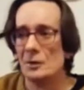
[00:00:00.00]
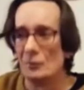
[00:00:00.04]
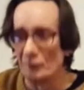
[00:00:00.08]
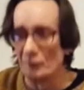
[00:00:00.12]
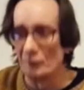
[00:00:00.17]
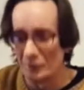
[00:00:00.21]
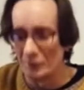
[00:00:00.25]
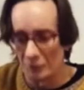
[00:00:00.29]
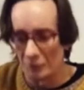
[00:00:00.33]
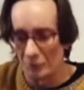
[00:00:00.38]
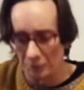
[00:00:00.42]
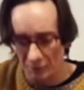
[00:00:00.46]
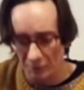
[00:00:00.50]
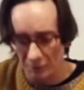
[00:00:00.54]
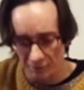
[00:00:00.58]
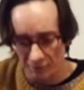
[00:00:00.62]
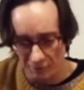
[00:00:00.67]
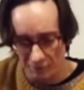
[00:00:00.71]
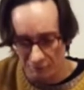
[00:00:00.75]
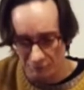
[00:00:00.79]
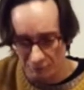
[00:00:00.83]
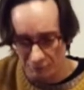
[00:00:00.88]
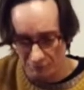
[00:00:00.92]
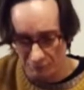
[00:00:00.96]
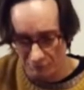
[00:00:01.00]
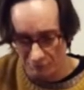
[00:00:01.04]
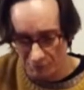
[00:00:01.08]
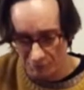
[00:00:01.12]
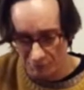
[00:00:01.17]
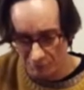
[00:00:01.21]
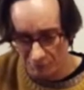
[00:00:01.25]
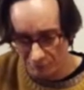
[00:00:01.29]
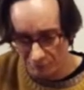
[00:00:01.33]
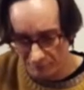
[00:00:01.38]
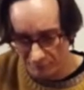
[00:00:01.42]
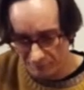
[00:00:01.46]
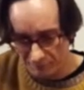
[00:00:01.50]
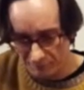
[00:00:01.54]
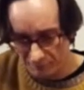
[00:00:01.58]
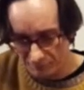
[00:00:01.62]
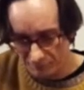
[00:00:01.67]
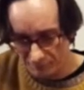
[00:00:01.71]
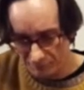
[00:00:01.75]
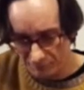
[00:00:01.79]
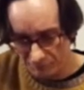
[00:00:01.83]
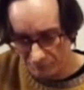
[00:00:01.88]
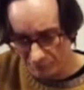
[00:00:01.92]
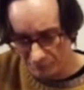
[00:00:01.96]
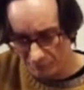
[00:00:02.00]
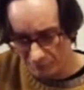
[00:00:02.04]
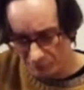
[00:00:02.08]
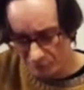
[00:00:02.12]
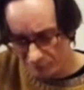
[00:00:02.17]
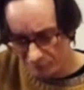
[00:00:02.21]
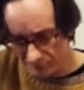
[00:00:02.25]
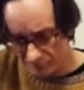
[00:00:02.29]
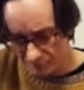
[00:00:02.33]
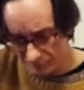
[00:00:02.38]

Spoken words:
read up on that if you're interested in it. But anyway, just